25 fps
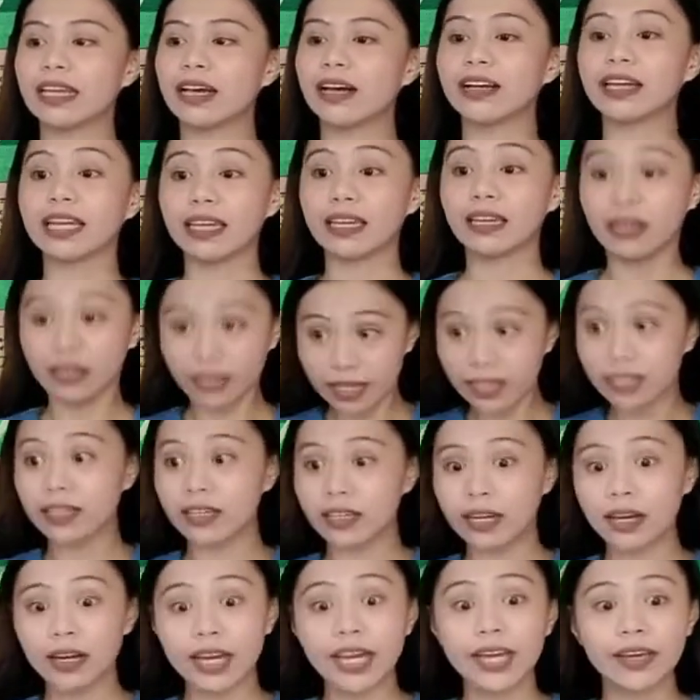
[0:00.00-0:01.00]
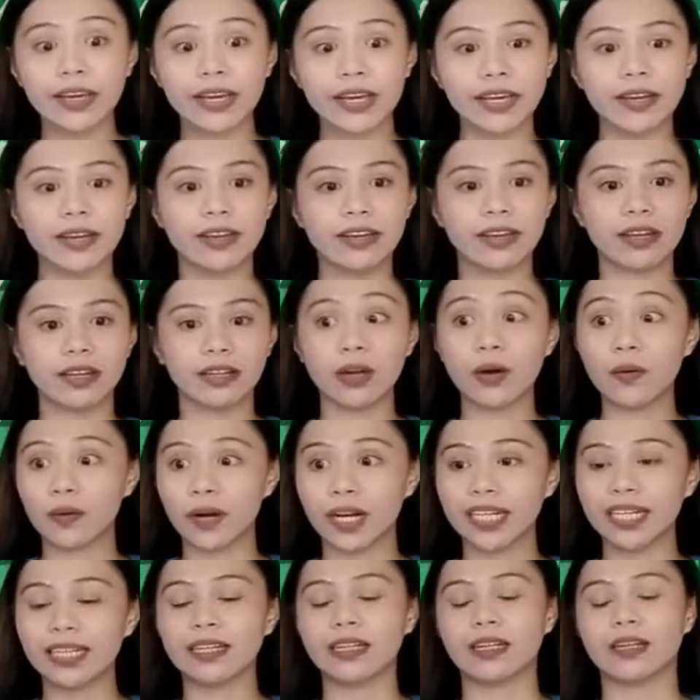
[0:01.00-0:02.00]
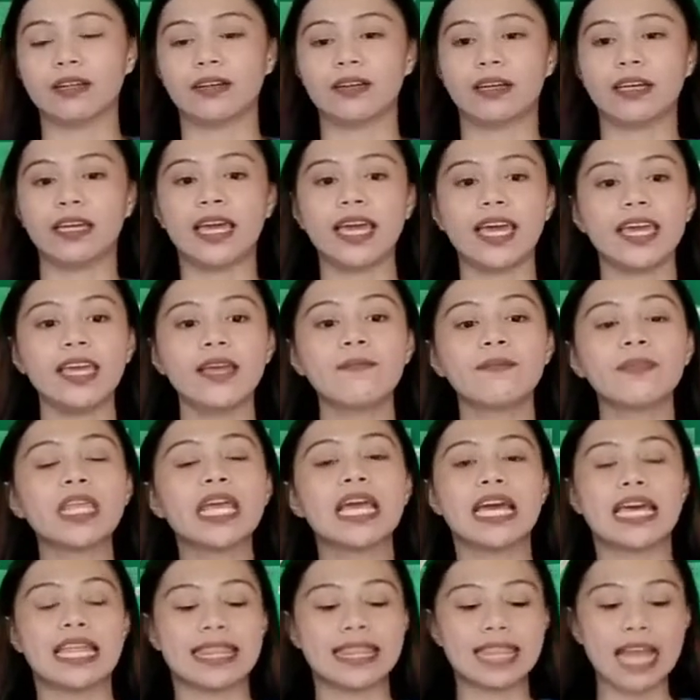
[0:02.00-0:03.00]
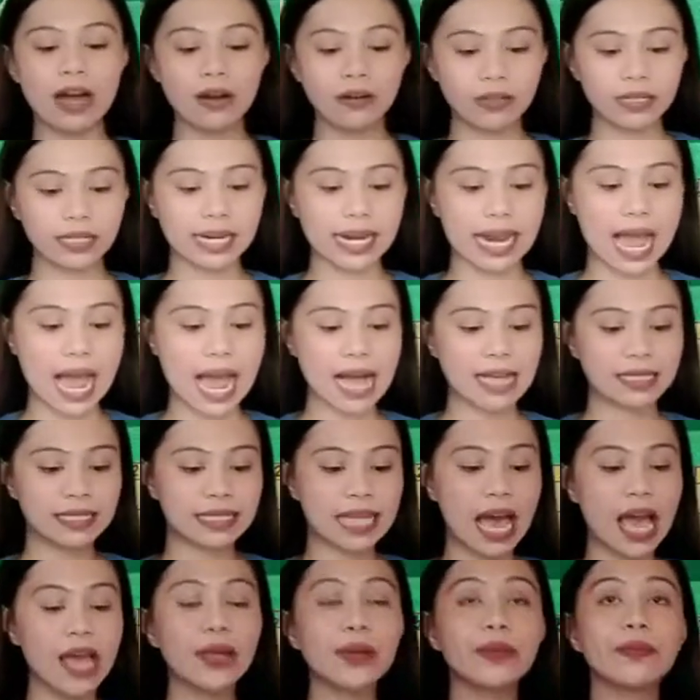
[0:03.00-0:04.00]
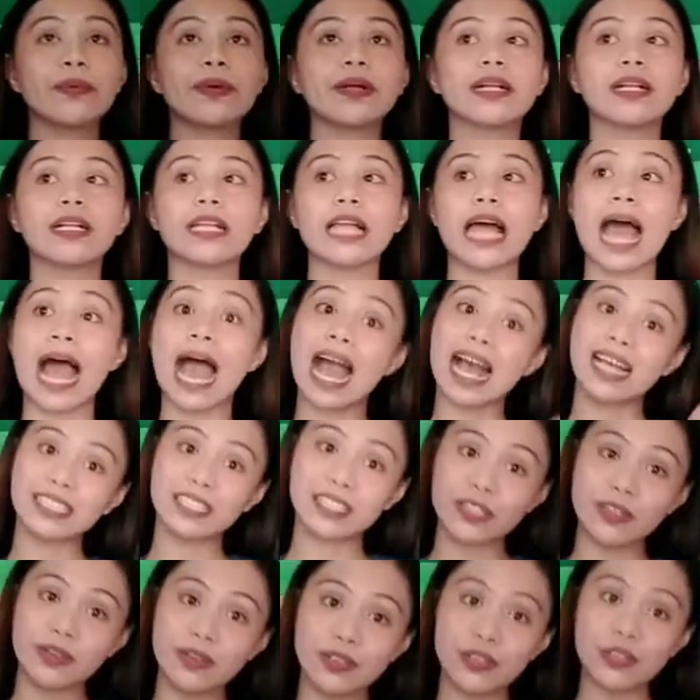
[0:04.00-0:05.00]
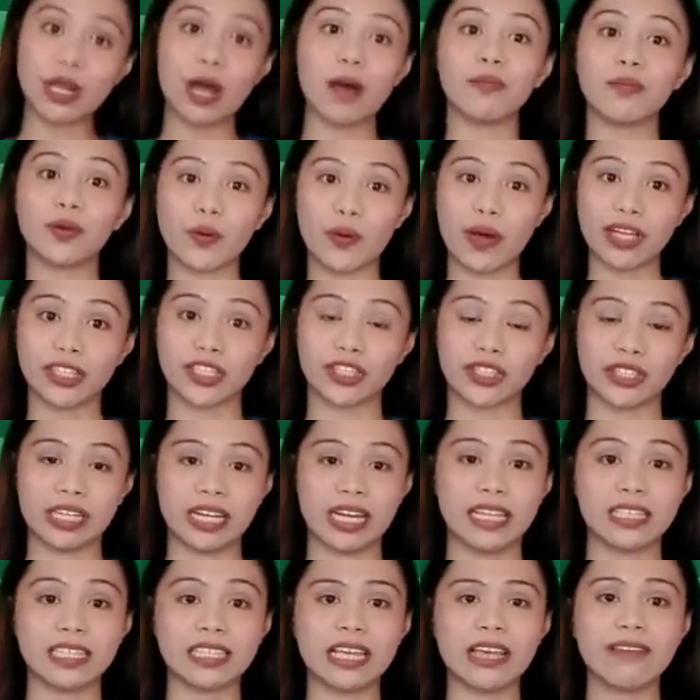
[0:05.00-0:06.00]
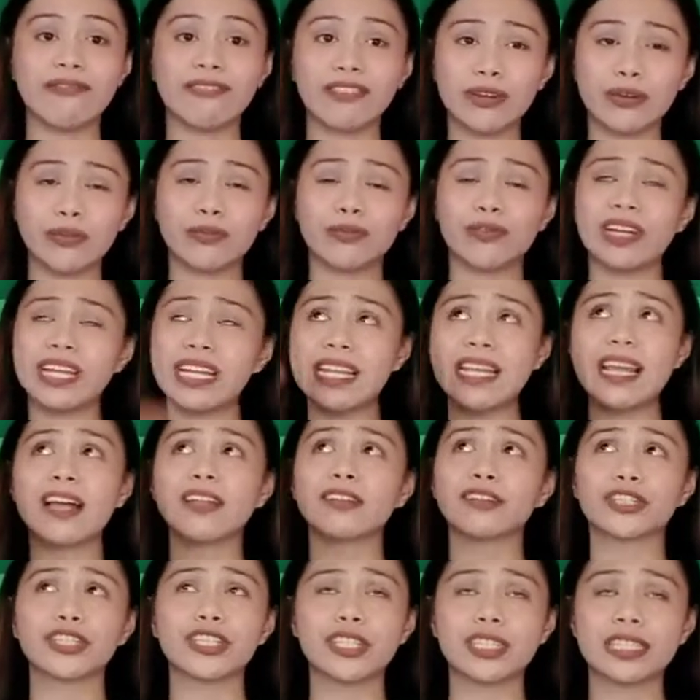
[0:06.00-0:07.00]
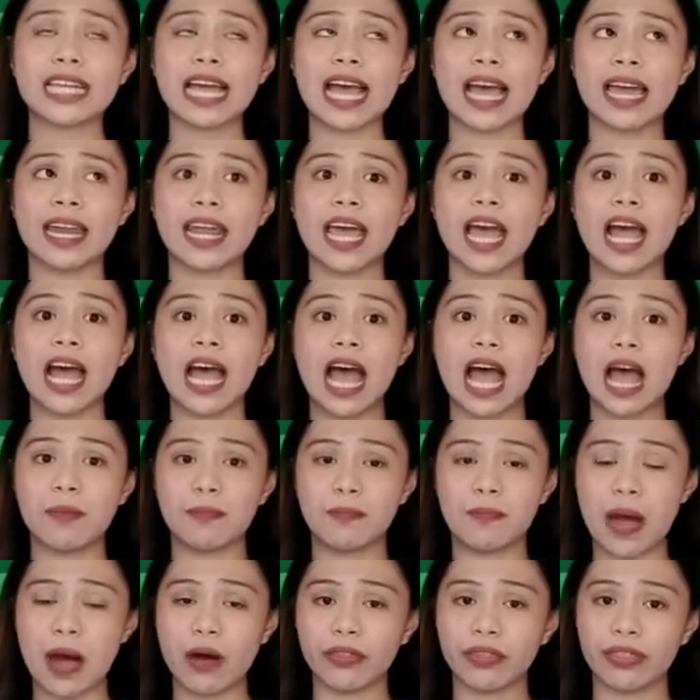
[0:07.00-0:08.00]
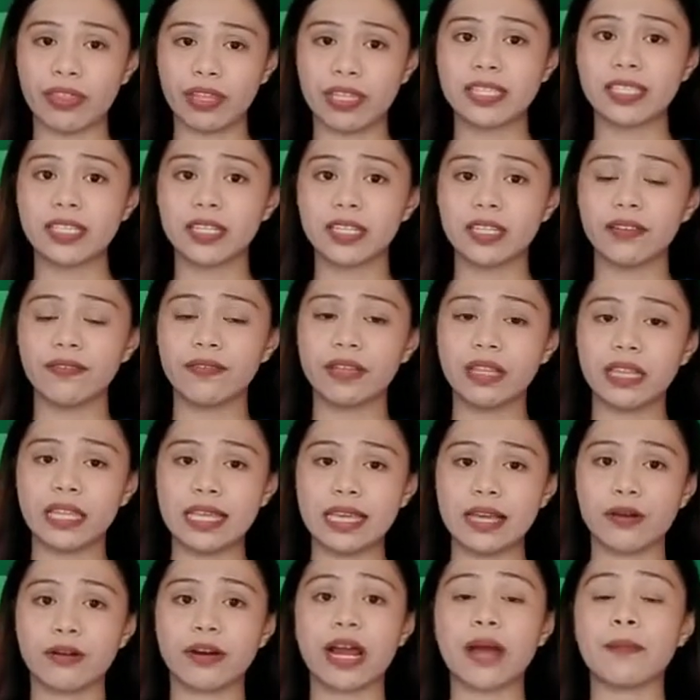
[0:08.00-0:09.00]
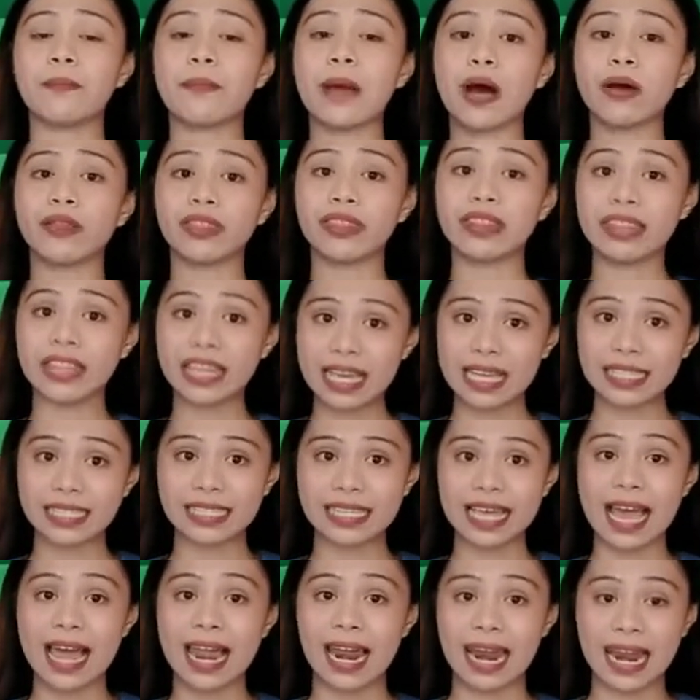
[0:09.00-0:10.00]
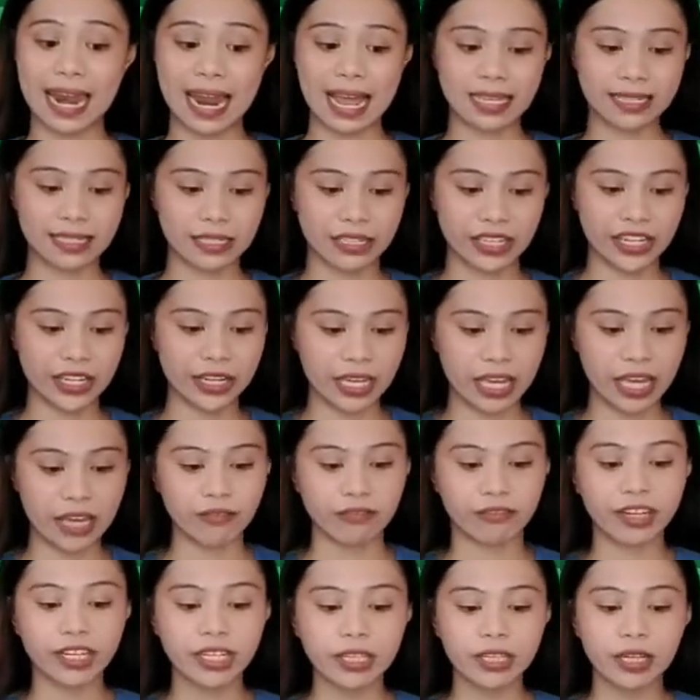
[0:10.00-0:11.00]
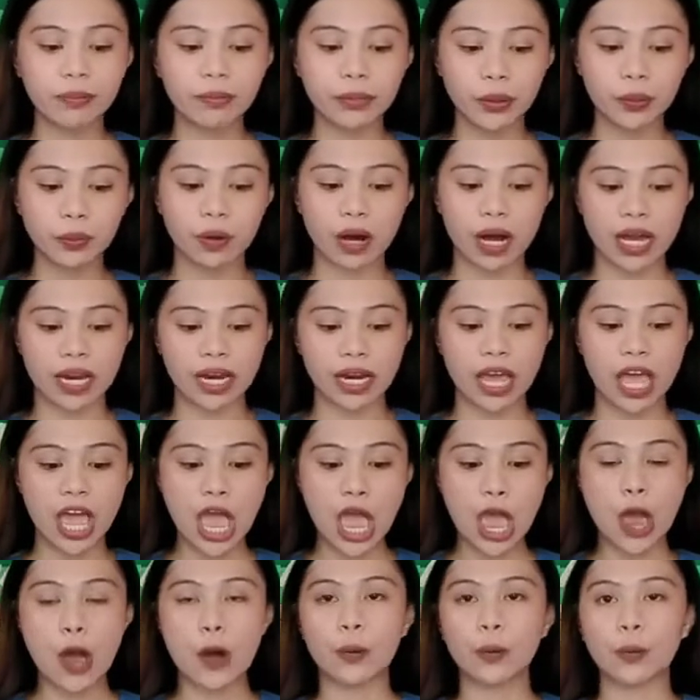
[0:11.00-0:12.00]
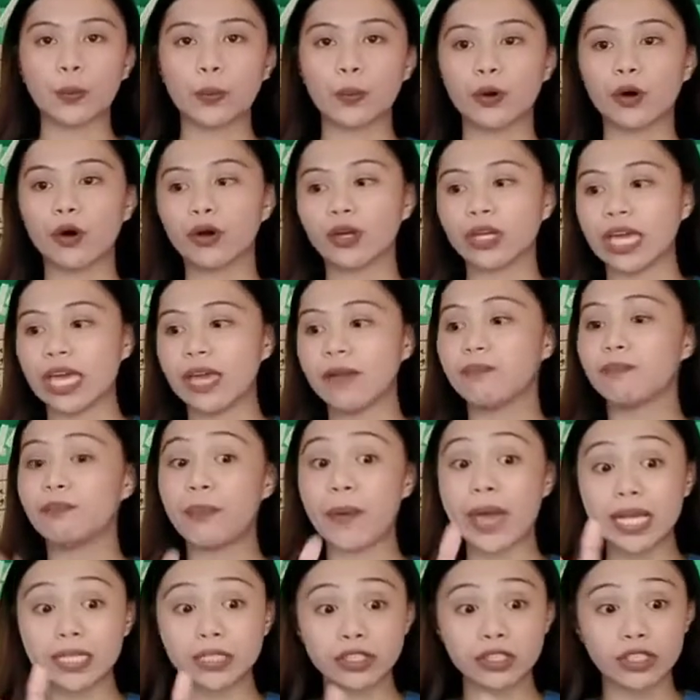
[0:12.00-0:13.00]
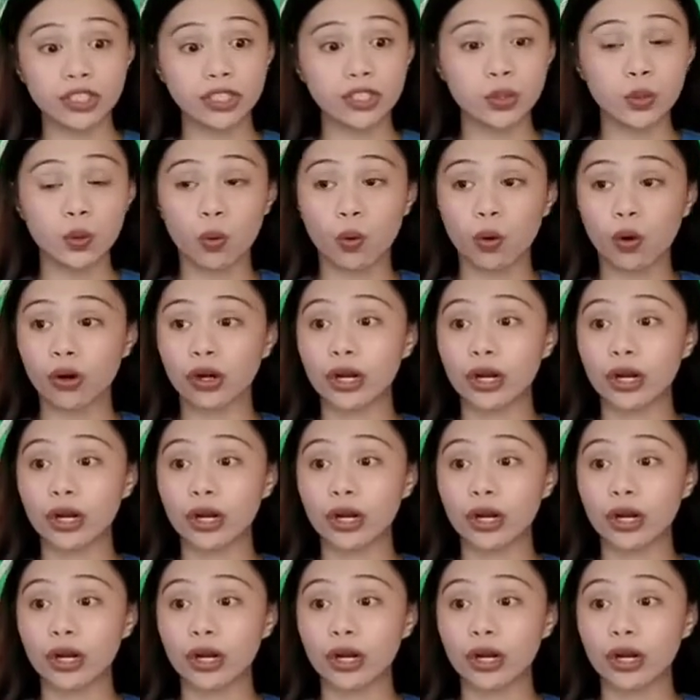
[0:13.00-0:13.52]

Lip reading: okay, go on. Okay, now class, I will ask you some questions if you really understand about this activity or about this lesson. Okay, for number 1, okay, based on